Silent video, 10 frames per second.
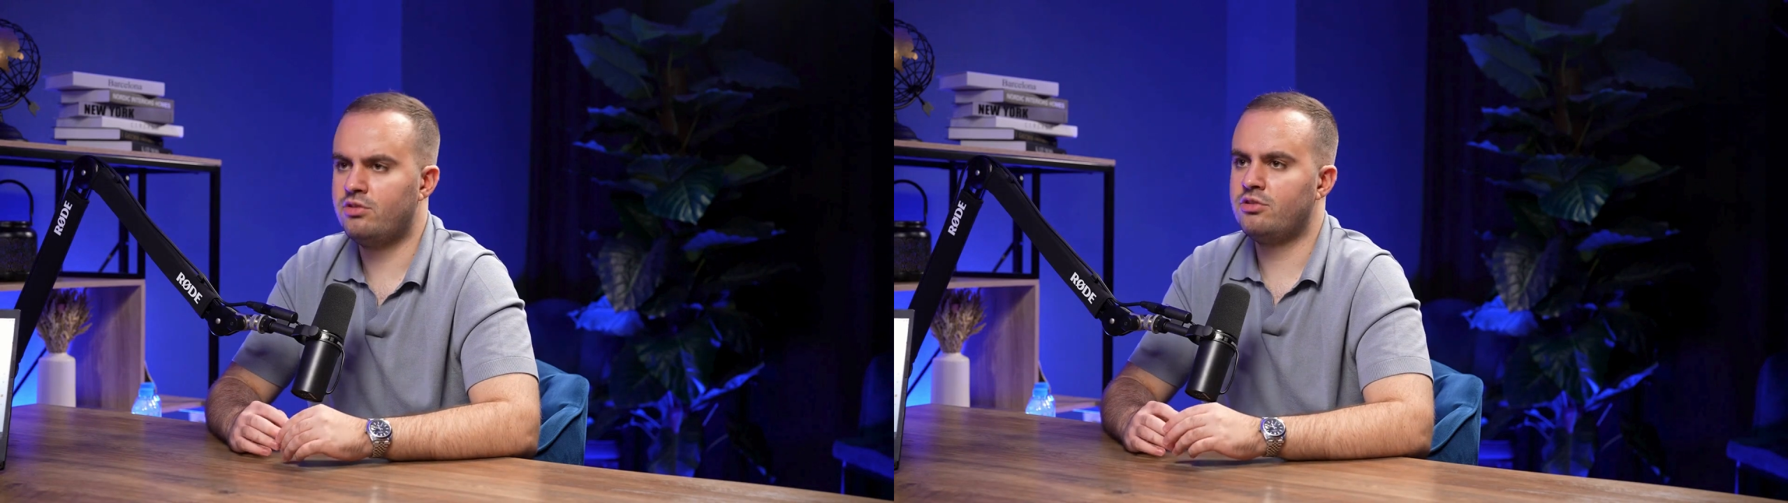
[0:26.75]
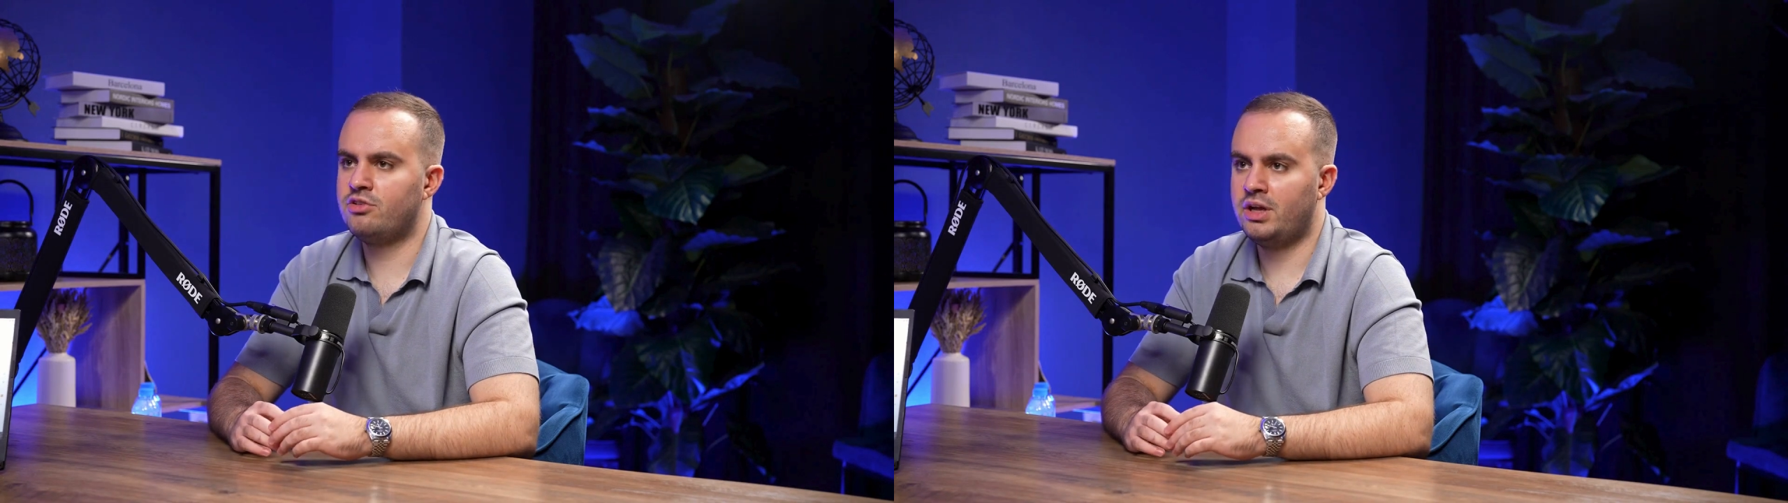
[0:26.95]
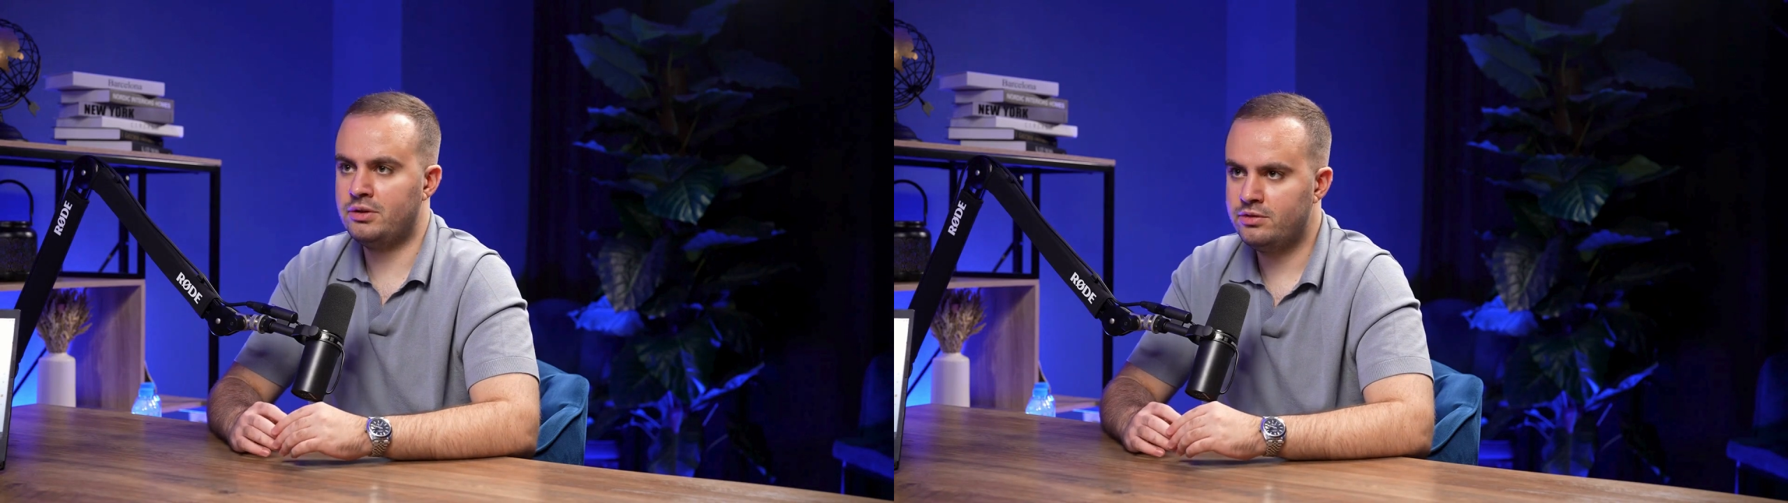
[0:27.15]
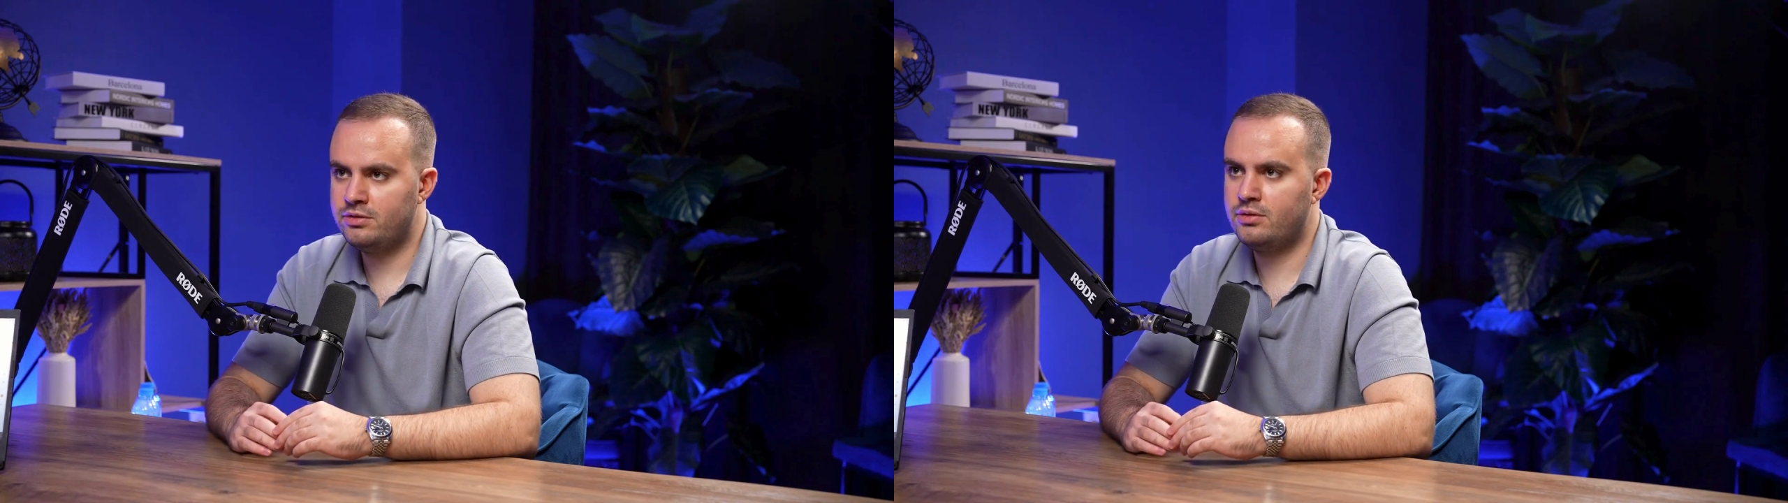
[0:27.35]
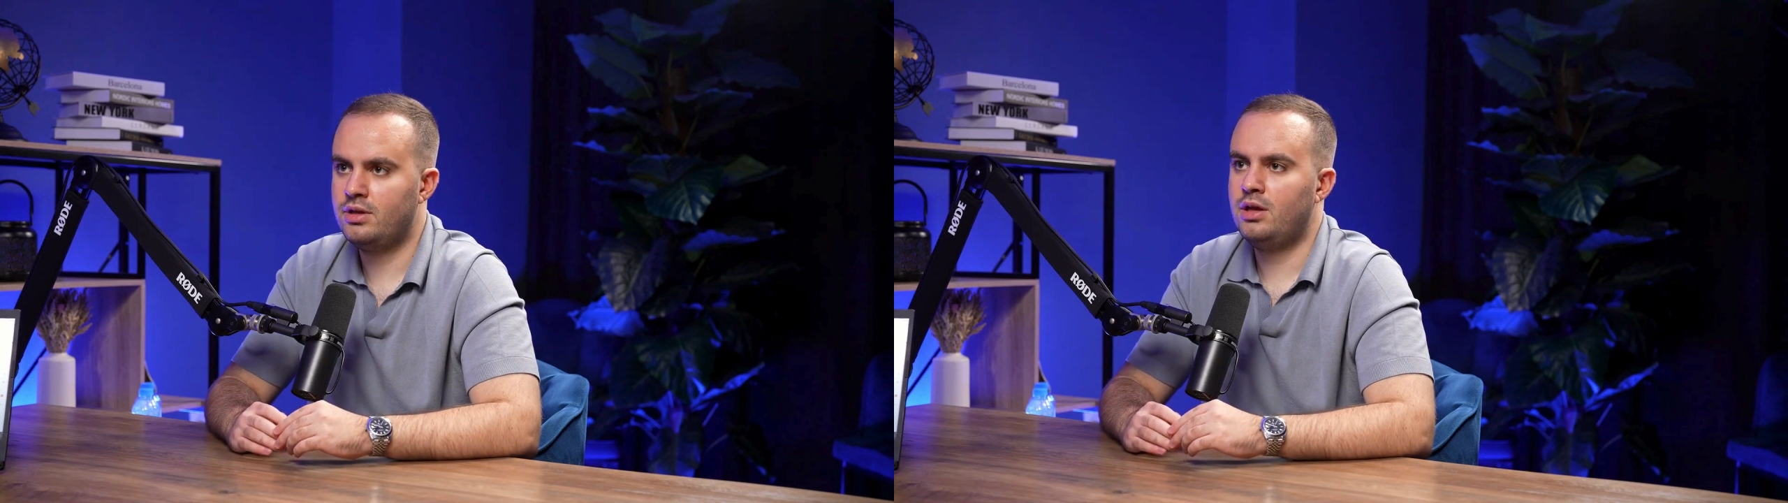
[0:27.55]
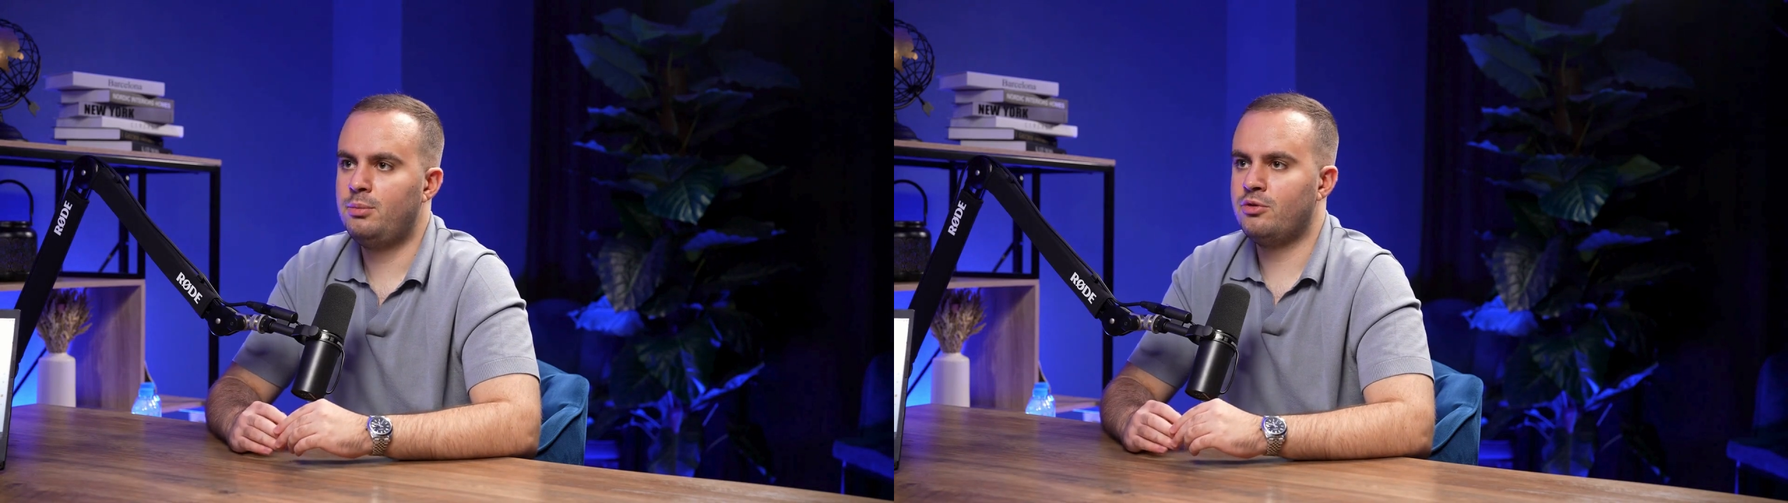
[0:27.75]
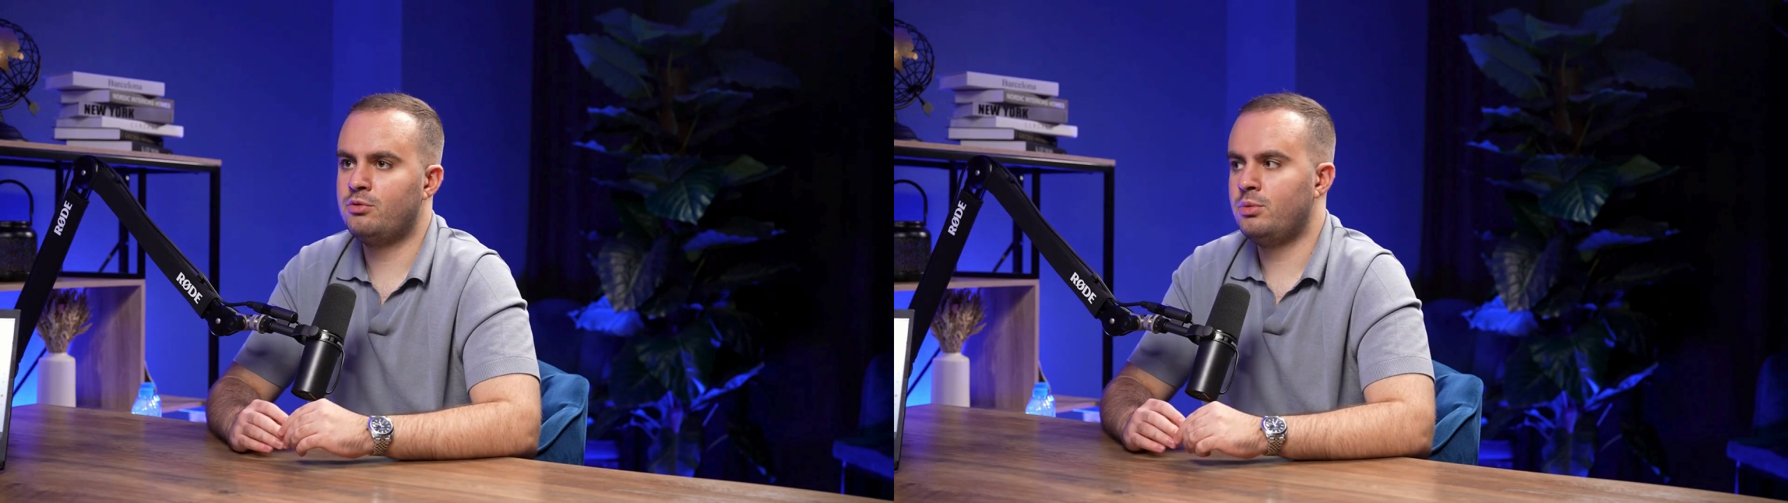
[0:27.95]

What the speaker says: acquisition channels